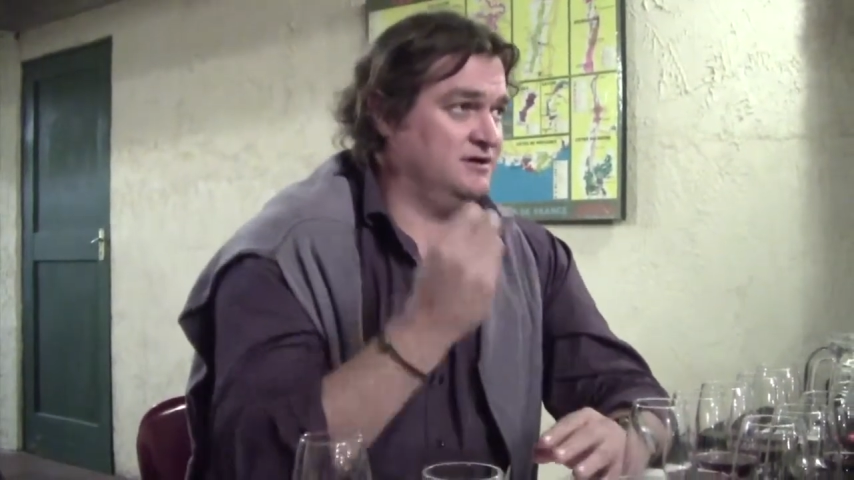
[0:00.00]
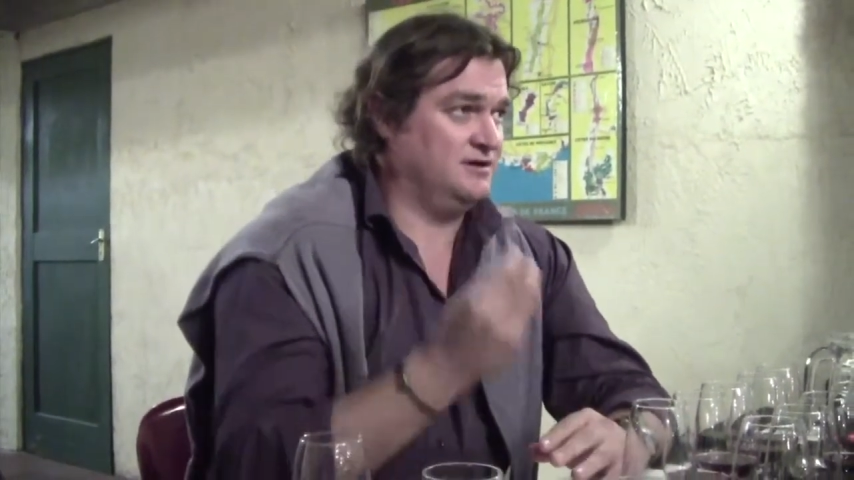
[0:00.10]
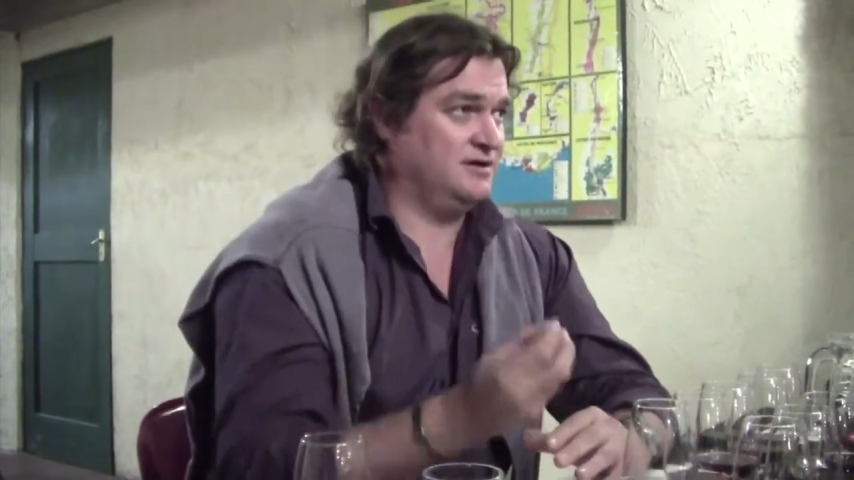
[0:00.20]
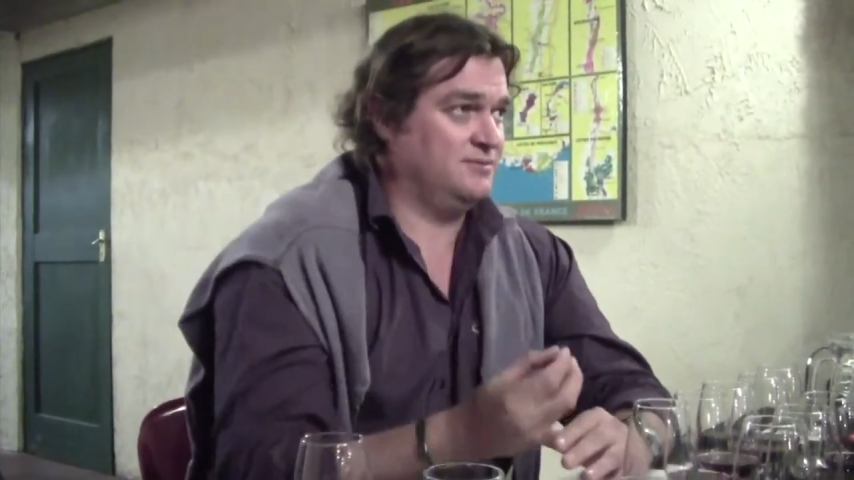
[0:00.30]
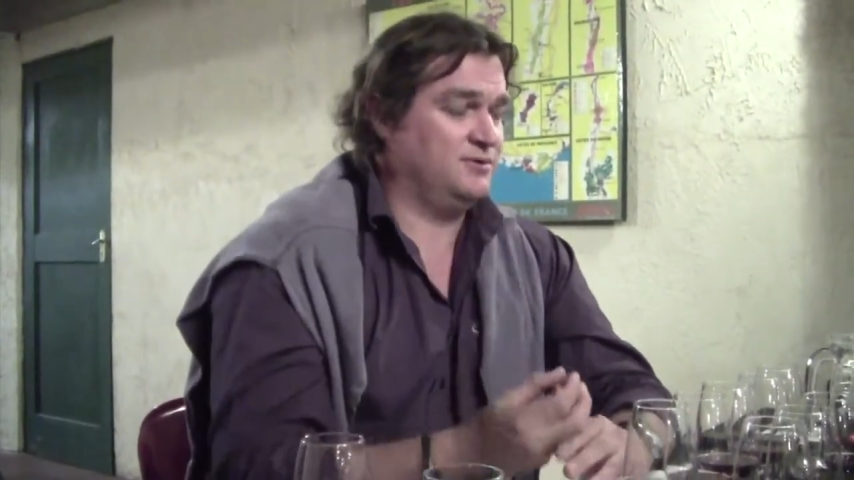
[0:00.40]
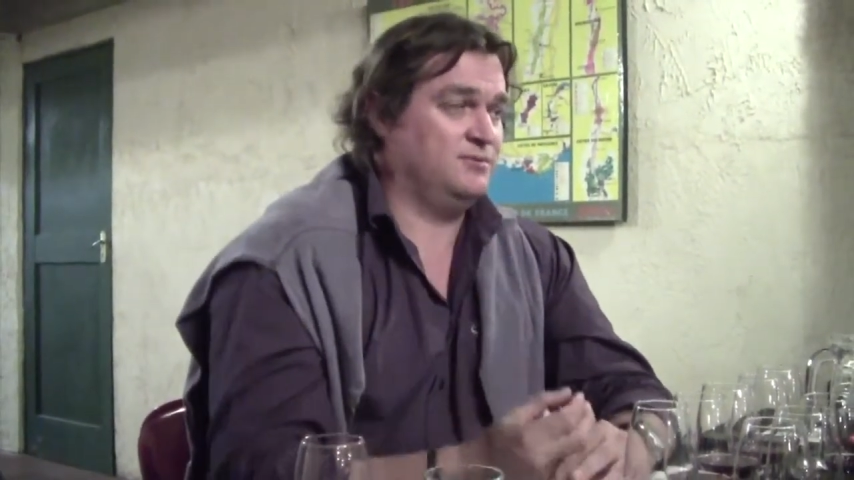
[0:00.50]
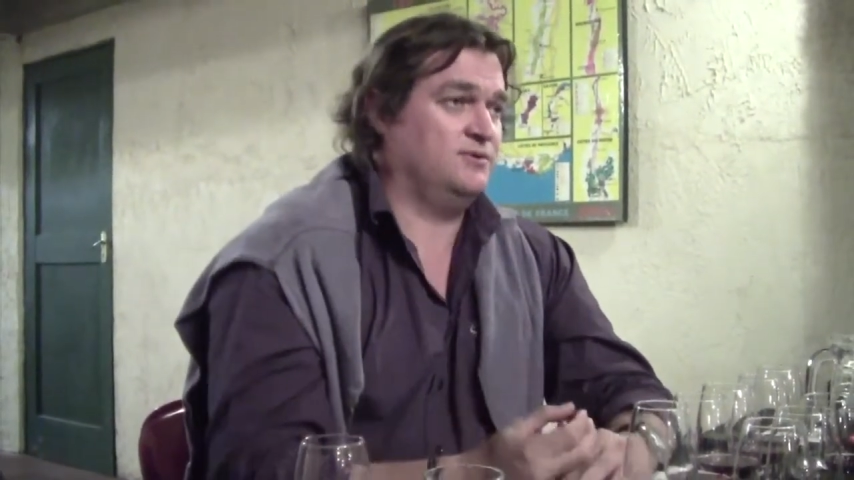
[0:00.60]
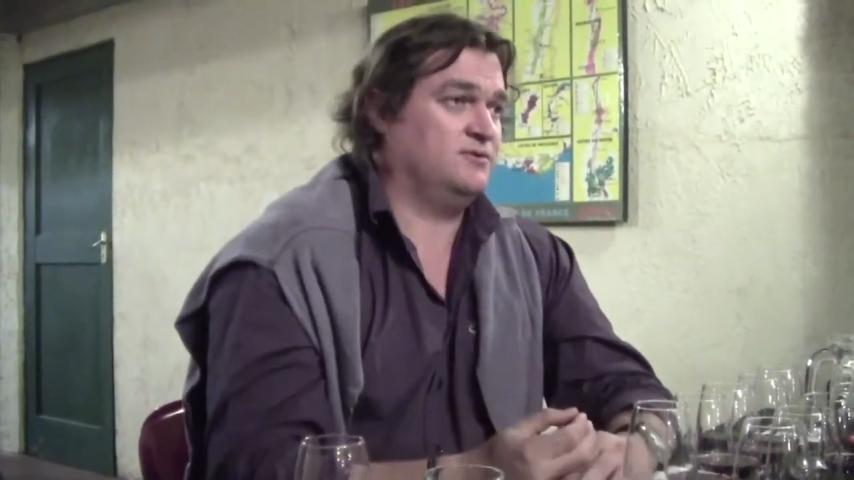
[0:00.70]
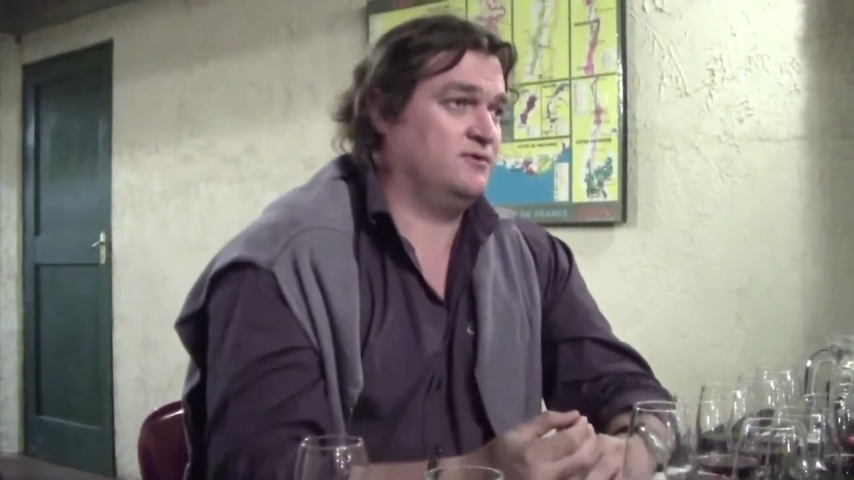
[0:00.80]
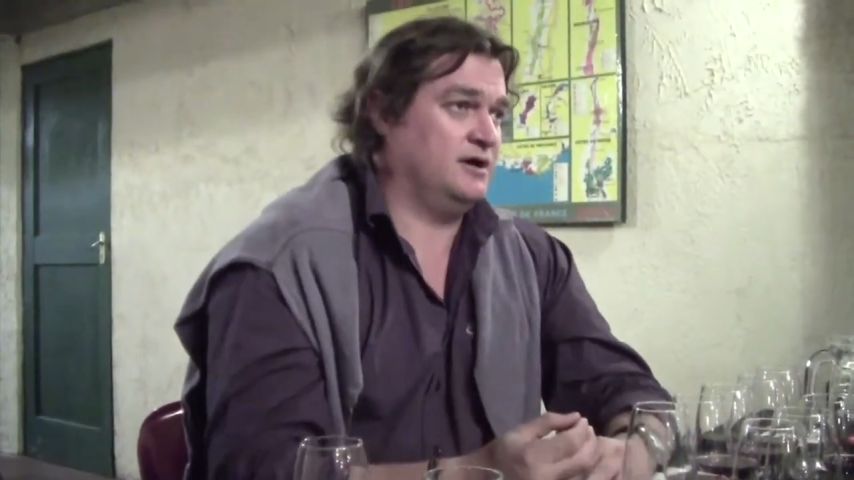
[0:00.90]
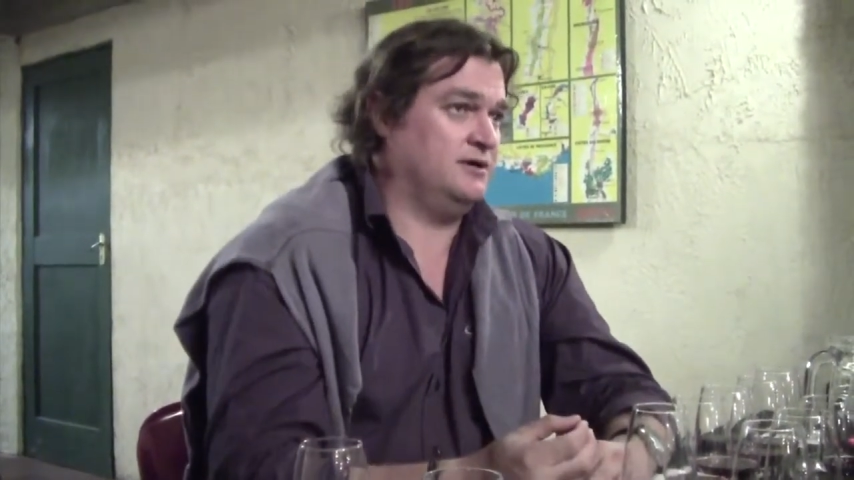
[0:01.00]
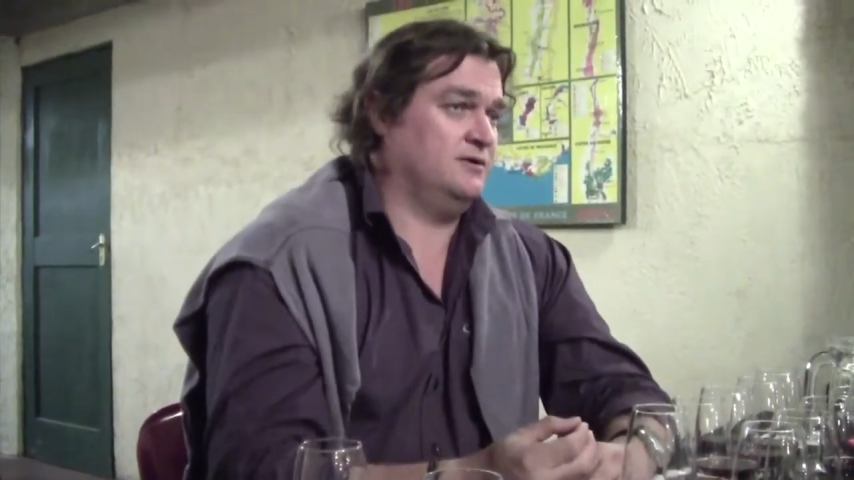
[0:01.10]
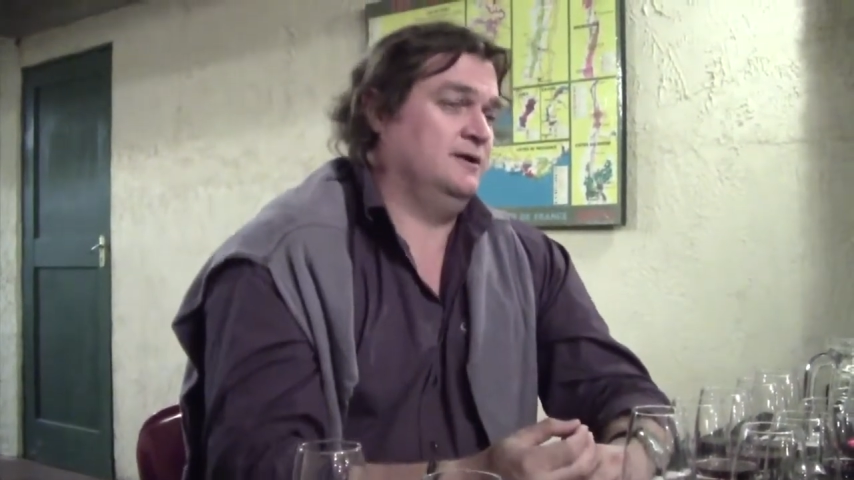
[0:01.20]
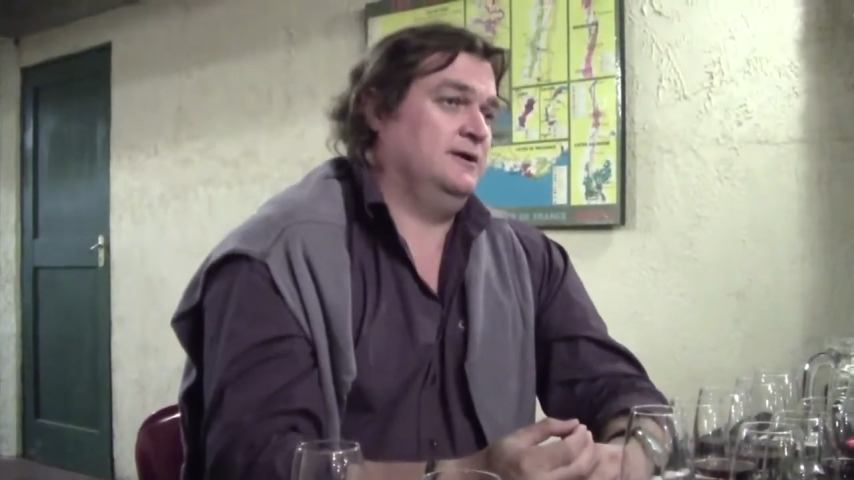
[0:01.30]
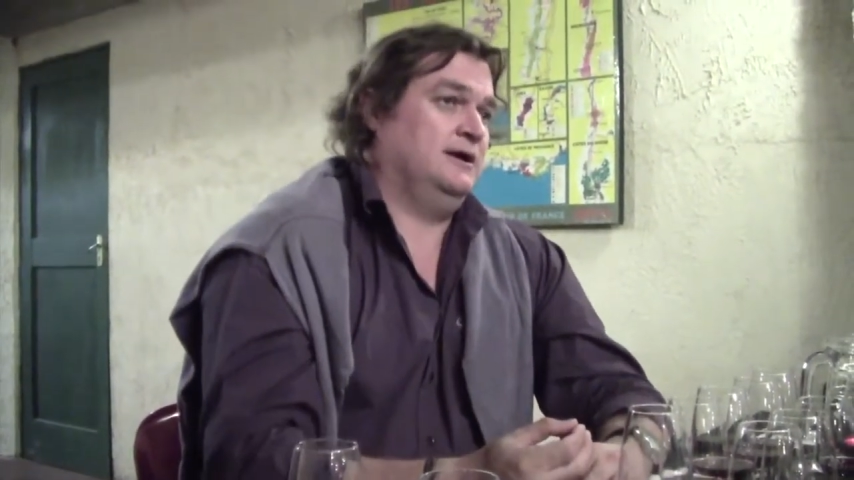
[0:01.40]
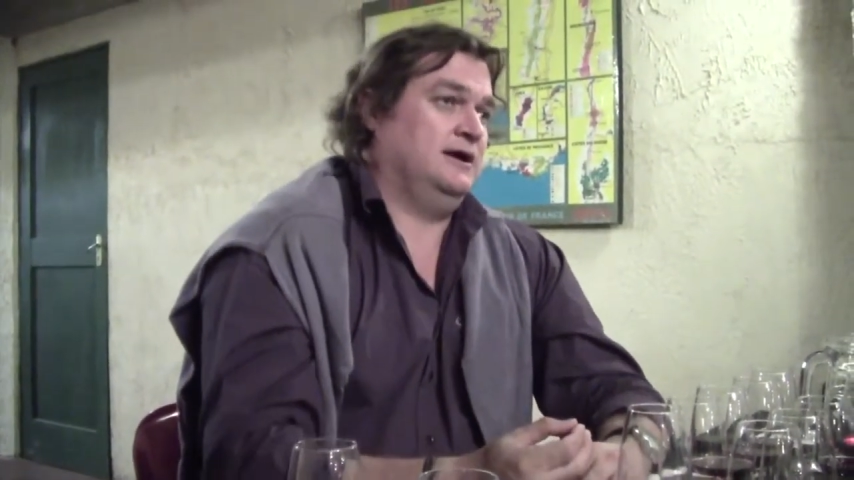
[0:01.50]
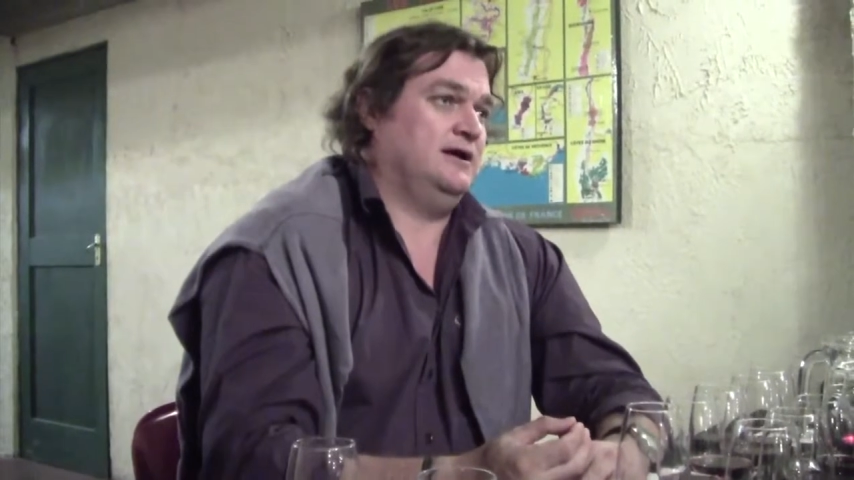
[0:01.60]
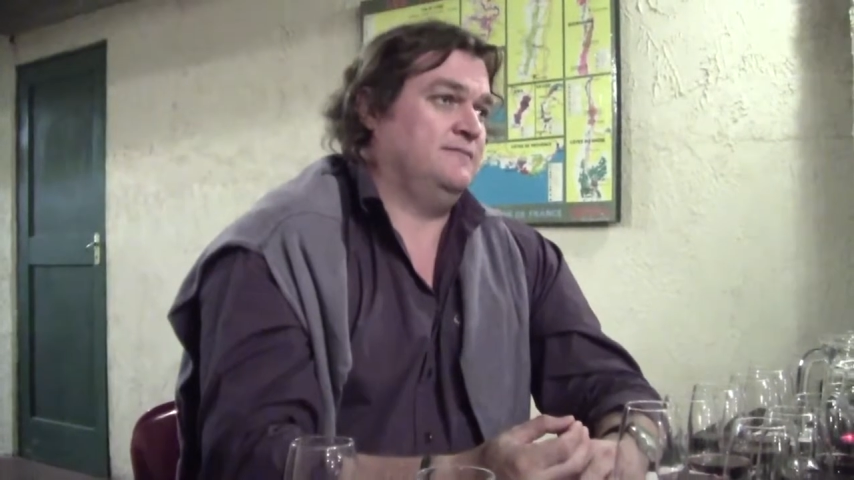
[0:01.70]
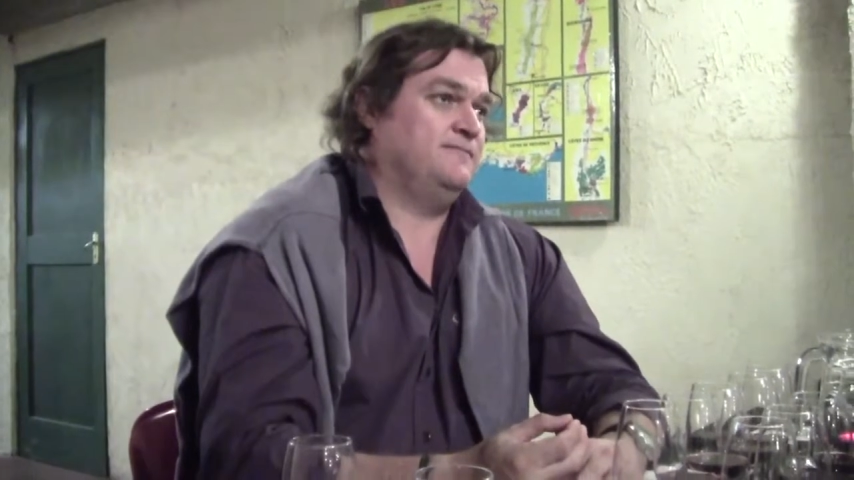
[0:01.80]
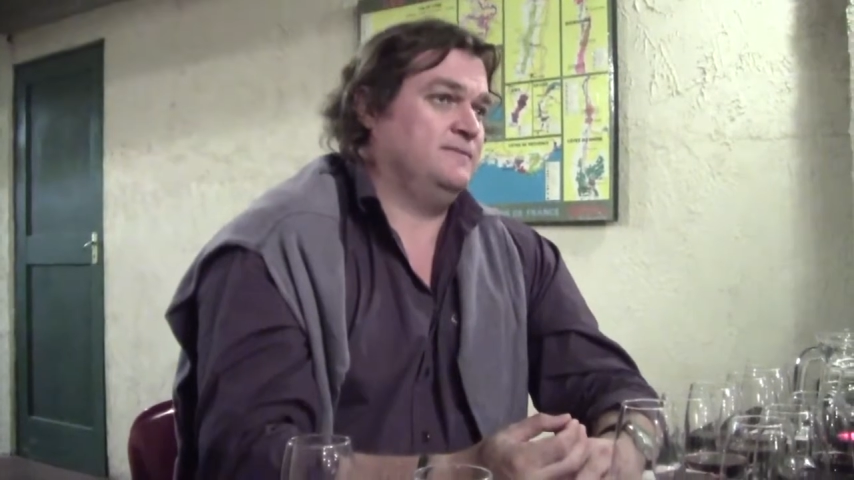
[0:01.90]
Nicolas de
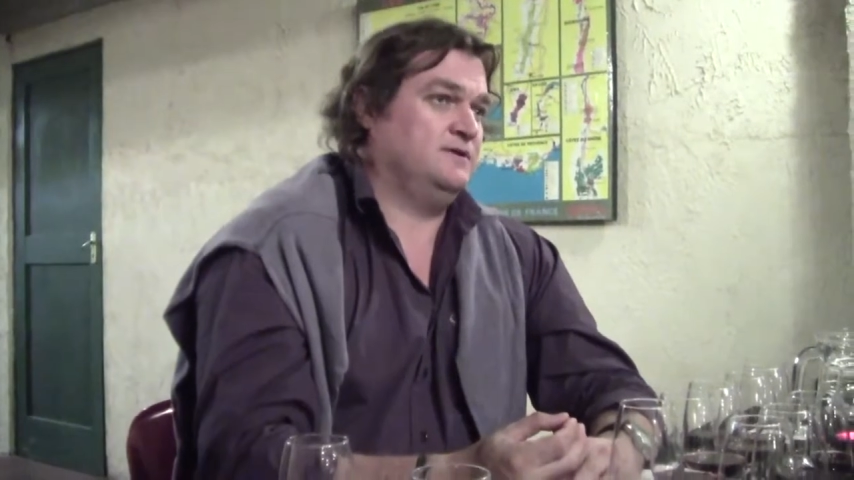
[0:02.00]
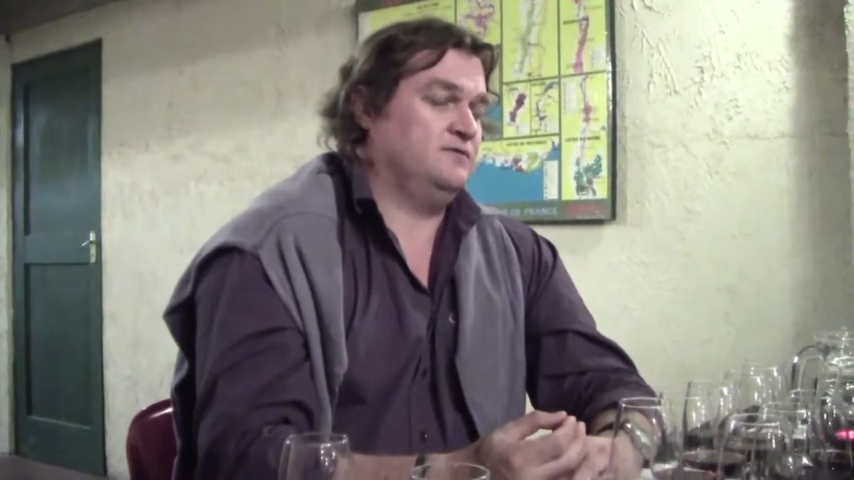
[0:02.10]
Beaugrail,